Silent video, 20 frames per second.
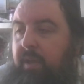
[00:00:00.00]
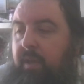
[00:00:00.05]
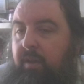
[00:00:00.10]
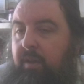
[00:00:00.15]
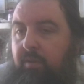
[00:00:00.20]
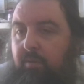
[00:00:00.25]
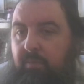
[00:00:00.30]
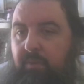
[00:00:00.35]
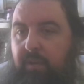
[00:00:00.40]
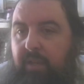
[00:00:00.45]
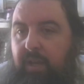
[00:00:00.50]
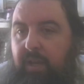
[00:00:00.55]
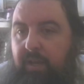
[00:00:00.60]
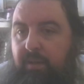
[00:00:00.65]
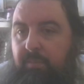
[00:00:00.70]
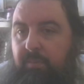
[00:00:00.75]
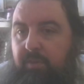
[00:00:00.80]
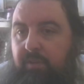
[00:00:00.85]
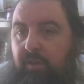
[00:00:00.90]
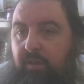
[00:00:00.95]
the
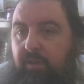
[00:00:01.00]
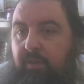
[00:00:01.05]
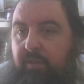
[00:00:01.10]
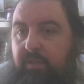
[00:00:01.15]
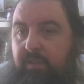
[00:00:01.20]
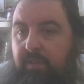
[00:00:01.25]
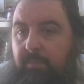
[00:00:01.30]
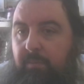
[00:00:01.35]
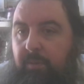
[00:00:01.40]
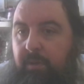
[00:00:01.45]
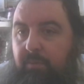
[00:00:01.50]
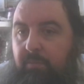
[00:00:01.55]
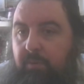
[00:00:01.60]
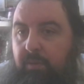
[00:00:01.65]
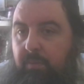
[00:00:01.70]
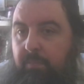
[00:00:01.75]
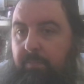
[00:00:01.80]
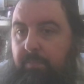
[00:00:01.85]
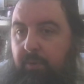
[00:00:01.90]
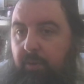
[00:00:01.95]
animals are. Similarly with
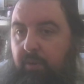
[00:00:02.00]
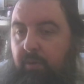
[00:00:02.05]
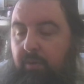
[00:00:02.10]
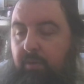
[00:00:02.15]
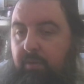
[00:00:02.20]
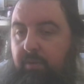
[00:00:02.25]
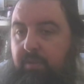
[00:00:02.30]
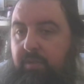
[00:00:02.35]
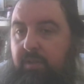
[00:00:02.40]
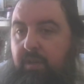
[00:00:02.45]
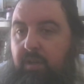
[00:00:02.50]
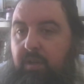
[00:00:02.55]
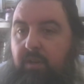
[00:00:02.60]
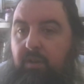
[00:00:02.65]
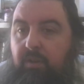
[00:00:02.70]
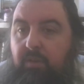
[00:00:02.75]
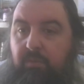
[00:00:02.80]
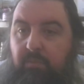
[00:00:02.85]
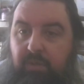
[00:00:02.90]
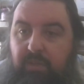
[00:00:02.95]
the boils.
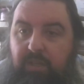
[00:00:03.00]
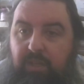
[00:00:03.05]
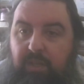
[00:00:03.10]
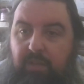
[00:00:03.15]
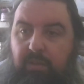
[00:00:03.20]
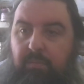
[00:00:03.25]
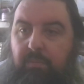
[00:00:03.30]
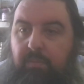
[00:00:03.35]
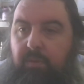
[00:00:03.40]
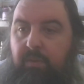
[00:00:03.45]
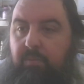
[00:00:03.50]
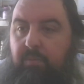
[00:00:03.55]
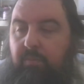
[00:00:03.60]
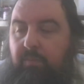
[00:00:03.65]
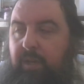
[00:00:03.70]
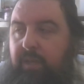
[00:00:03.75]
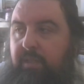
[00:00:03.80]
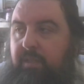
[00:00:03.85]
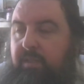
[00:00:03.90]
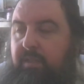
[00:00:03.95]
We see that the
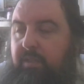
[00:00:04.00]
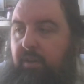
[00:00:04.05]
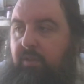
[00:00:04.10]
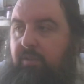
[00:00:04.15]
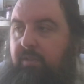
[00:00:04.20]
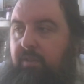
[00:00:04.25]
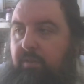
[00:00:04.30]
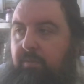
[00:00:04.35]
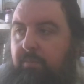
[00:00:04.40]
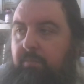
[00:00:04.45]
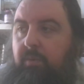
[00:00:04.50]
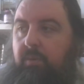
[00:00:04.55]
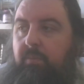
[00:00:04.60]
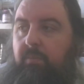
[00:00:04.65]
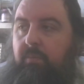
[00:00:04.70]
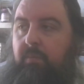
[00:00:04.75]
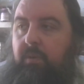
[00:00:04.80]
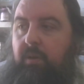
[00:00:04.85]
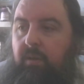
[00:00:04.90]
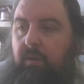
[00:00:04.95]
way it started,
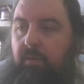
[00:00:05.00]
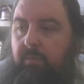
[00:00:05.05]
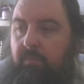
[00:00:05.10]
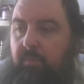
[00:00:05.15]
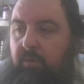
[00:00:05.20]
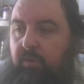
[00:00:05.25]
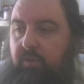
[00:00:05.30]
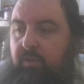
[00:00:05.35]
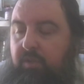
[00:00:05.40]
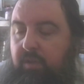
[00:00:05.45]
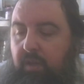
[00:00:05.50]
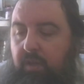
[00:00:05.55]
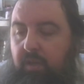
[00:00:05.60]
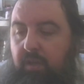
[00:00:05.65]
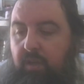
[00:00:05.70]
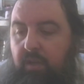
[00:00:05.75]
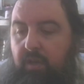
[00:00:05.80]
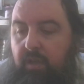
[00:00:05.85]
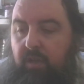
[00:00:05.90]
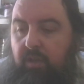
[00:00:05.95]
Moshe
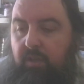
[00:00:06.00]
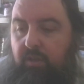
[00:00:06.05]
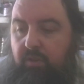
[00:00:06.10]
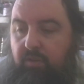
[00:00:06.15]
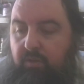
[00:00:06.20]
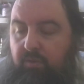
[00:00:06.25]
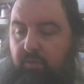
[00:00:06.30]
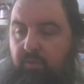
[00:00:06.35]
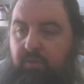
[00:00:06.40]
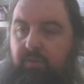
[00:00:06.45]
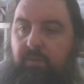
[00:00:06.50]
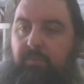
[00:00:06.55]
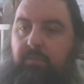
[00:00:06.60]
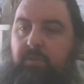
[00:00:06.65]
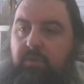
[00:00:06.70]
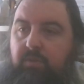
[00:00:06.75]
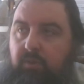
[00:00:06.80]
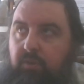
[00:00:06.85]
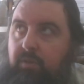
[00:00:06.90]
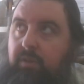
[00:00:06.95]
threw some
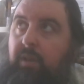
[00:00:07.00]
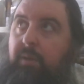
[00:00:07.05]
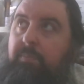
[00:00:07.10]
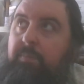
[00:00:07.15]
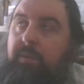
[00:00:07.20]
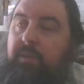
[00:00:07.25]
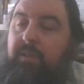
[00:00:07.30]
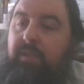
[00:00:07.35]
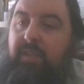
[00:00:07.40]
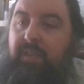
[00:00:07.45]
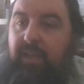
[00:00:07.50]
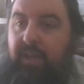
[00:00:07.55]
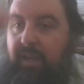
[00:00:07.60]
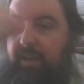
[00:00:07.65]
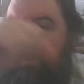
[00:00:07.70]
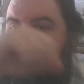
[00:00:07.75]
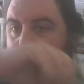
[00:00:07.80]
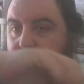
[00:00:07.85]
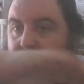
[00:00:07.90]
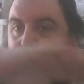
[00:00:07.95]
soot up into the
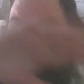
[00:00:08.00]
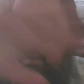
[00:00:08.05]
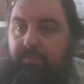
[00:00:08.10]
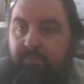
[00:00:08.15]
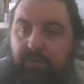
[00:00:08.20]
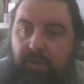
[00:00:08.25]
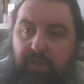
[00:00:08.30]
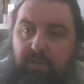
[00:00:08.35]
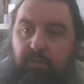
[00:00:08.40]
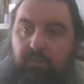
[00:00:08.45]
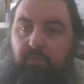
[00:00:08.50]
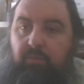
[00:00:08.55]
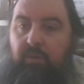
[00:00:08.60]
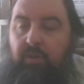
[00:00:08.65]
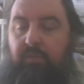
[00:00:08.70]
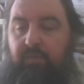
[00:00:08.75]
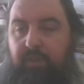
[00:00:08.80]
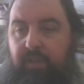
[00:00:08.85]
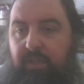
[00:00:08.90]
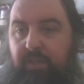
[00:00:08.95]
air and it spread all
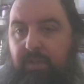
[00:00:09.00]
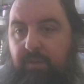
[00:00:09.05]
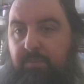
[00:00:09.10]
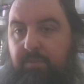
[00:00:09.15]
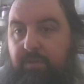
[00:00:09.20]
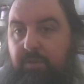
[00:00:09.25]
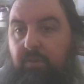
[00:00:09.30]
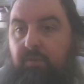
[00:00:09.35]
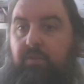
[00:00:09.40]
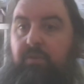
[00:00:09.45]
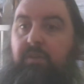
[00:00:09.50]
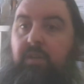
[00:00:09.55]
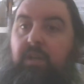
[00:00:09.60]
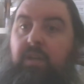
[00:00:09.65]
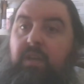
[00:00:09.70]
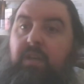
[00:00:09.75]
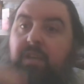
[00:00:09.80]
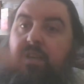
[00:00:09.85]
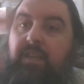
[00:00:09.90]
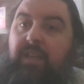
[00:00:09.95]
over Egypt. So it
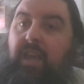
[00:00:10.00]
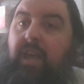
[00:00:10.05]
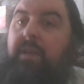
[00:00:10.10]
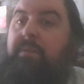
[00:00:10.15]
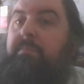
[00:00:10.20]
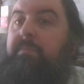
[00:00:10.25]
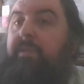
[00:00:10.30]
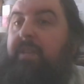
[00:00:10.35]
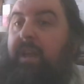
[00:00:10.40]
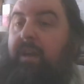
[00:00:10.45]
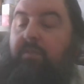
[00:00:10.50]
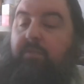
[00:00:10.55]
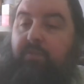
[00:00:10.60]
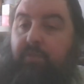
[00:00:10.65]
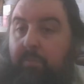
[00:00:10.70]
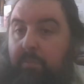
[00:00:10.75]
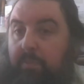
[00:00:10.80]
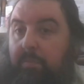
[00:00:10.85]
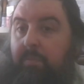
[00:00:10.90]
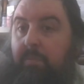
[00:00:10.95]
came down
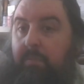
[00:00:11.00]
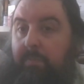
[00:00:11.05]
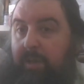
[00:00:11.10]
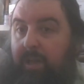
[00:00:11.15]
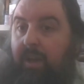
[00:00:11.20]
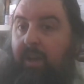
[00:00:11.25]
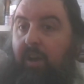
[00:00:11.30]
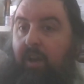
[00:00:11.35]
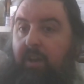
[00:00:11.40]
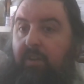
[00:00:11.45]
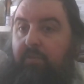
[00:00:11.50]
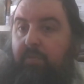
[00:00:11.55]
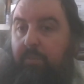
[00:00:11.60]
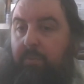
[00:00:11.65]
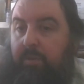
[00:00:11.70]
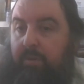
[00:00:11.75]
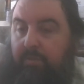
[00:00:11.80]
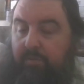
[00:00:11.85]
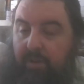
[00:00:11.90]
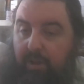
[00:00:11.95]
from a bit higher from
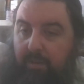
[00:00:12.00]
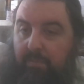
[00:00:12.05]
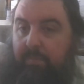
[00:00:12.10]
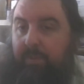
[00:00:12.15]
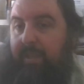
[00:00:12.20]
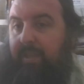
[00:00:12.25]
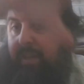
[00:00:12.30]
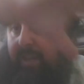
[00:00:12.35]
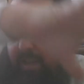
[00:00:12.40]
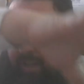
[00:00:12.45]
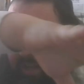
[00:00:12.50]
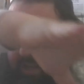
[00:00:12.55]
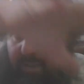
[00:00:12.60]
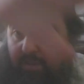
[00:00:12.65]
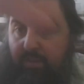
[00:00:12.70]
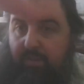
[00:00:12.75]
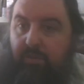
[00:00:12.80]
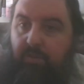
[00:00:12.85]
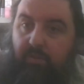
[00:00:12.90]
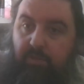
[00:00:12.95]
the ground, but then it
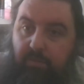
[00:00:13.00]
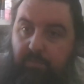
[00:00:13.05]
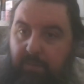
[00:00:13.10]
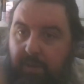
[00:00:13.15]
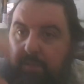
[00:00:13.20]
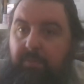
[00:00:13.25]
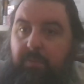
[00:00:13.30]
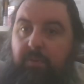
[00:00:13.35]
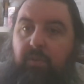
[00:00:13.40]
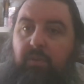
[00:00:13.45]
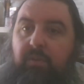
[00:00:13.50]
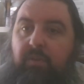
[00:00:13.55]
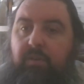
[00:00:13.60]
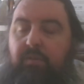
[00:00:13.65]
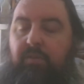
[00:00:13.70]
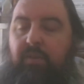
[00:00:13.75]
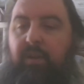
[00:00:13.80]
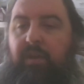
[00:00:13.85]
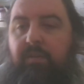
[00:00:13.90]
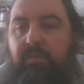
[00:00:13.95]
landed on people on the
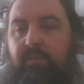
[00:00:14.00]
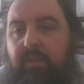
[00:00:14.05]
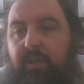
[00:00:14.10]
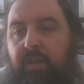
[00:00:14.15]
ground.